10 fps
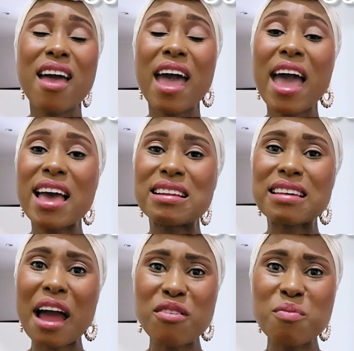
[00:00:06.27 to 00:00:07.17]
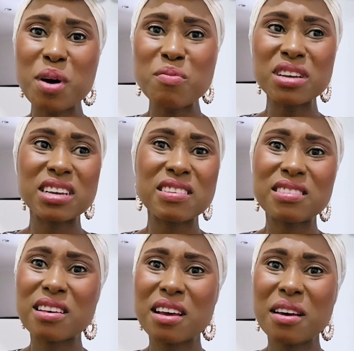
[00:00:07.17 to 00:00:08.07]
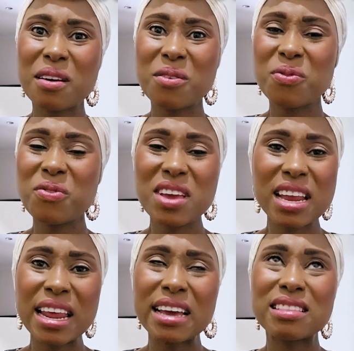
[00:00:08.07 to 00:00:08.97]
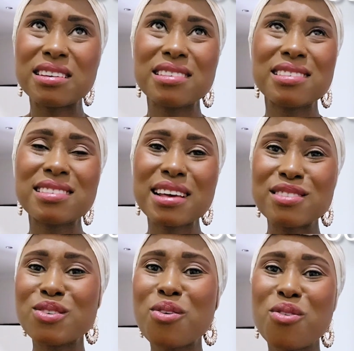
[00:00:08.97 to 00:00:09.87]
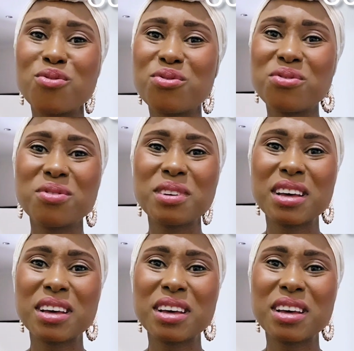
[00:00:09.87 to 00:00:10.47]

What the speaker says: And I remember just feeling this sense of